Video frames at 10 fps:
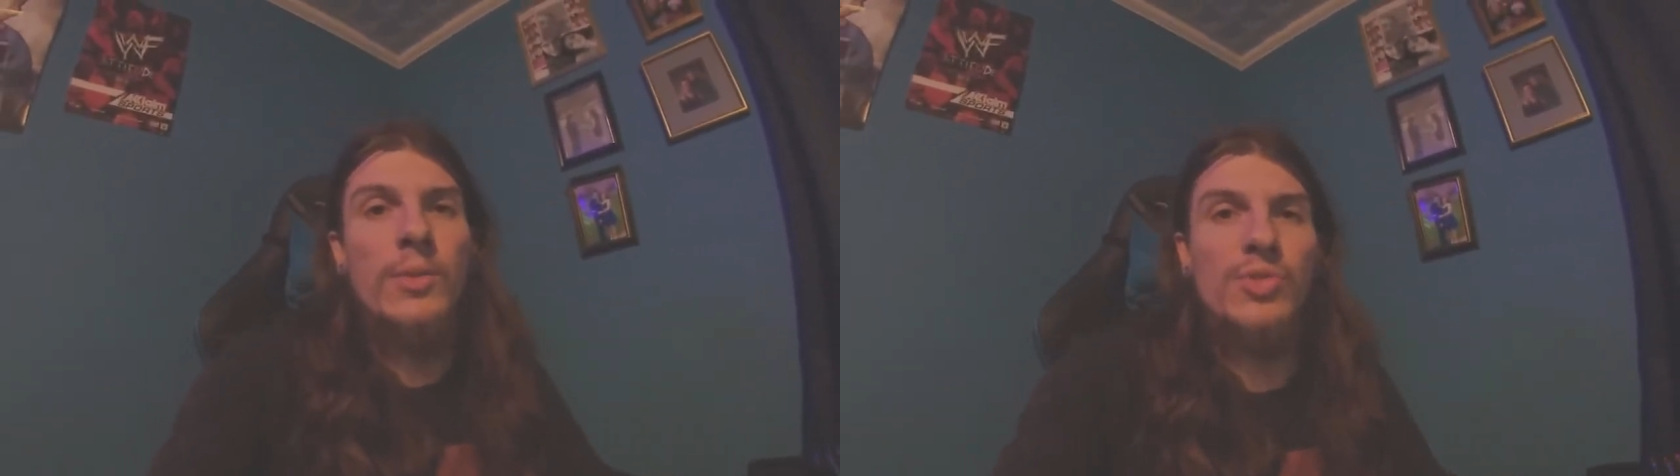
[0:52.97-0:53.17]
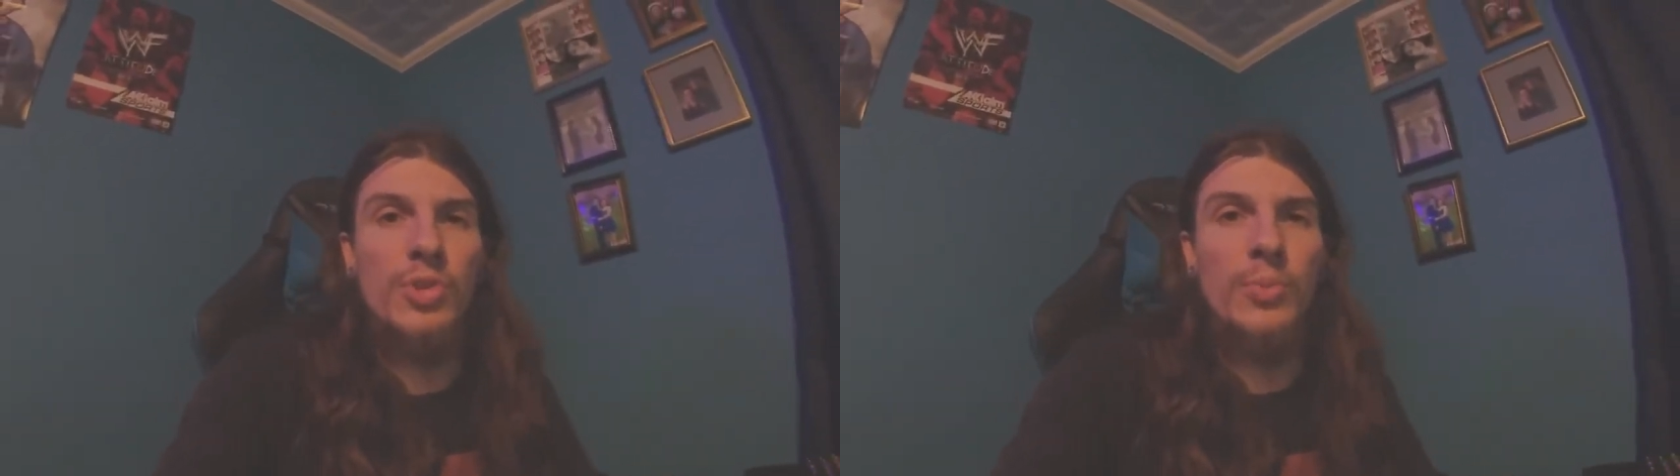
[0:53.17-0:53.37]

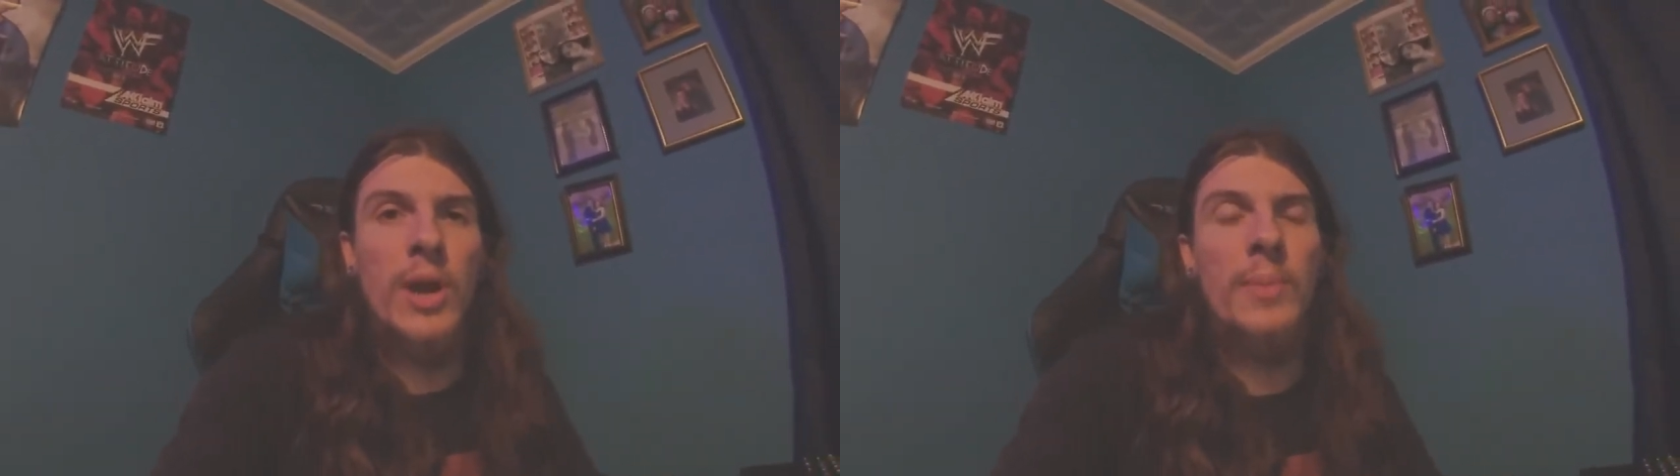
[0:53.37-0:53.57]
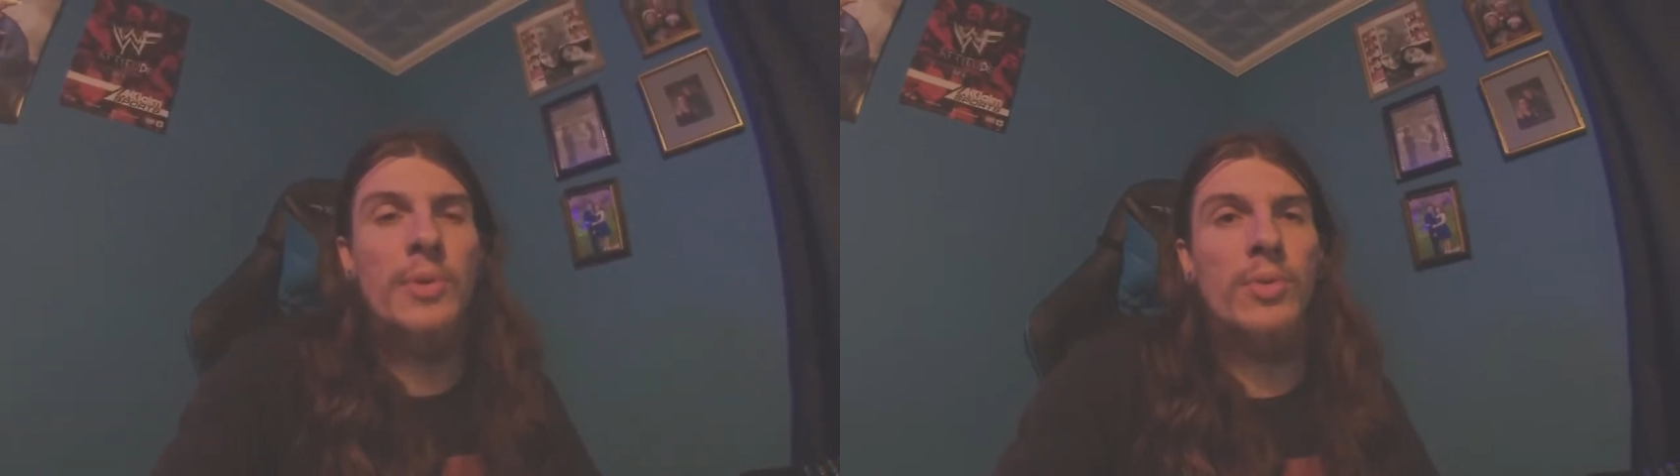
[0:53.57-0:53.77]

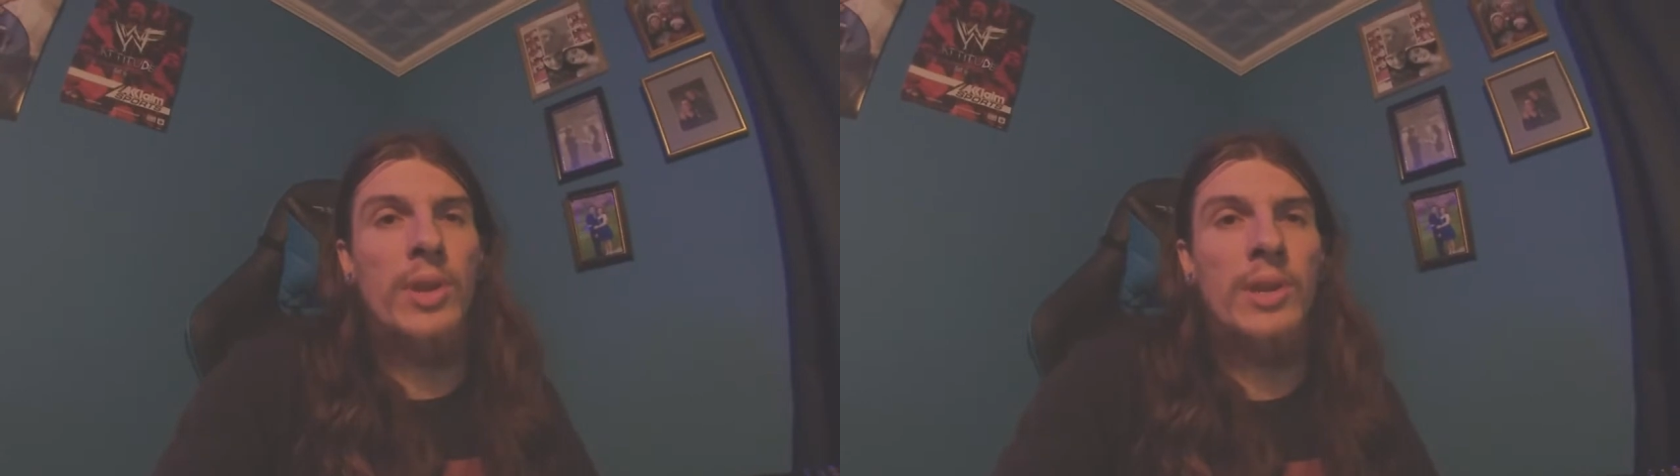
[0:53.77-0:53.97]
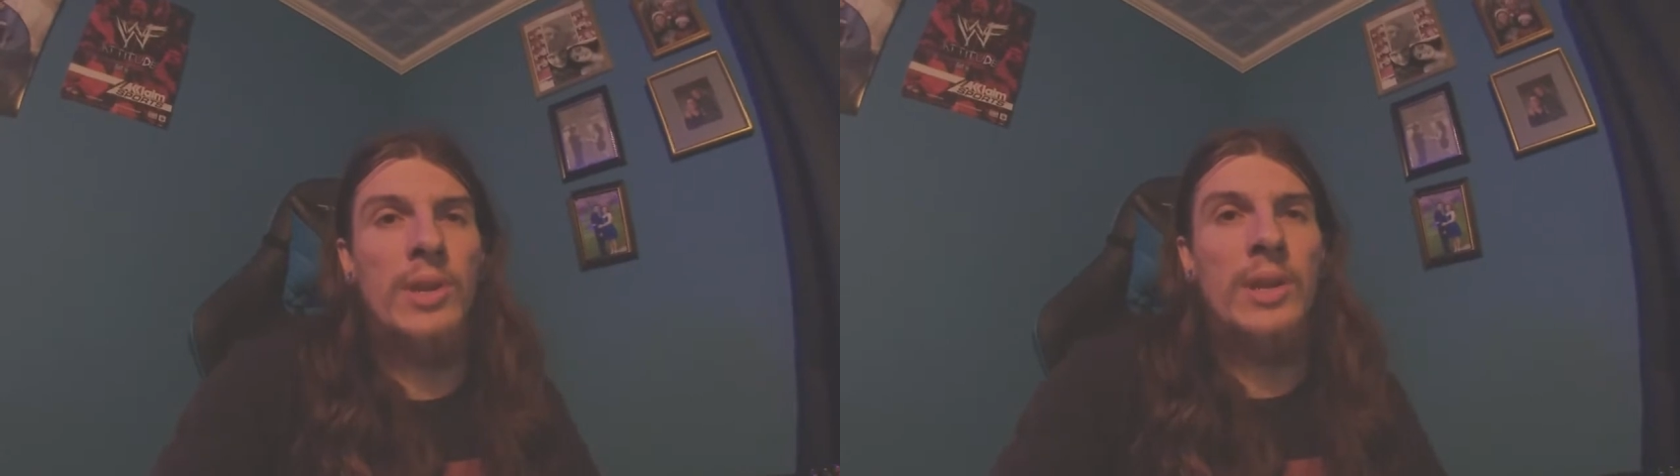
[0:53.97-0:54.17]
Super happy you
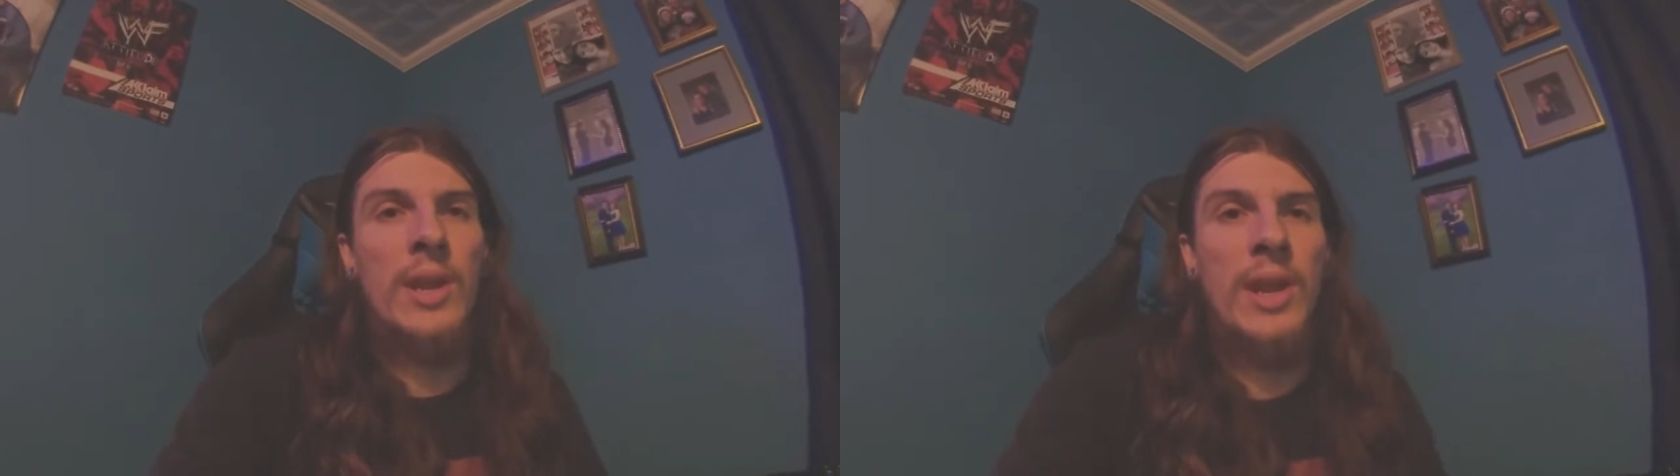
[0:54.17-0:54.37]
landed it.